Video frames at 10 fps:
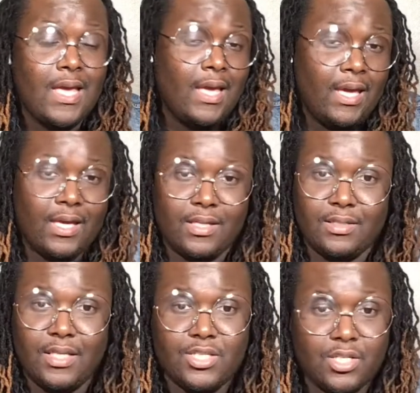And
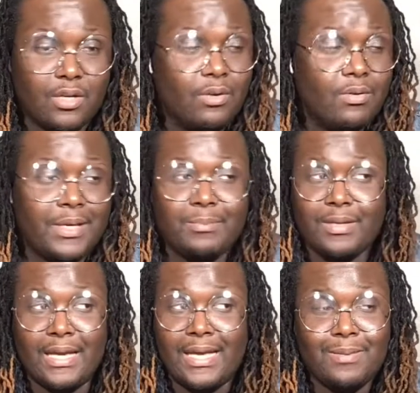Keisha Cole I
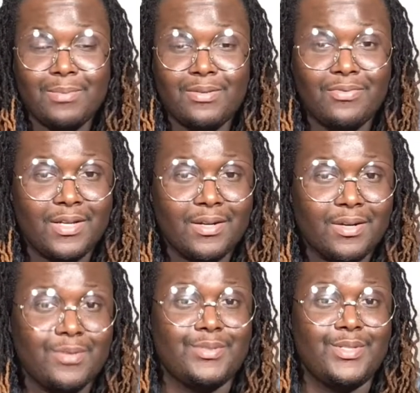ain't been a fan of
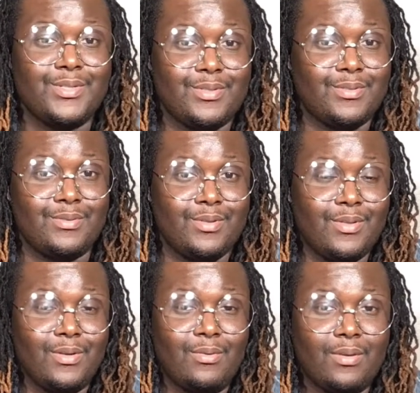her since, you
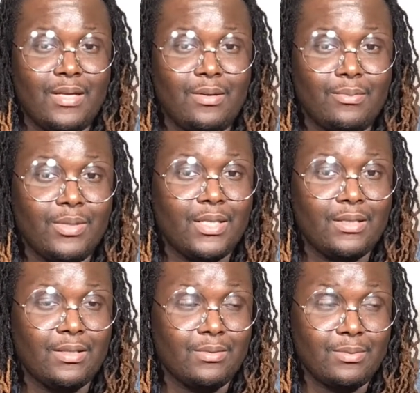know, really, you know.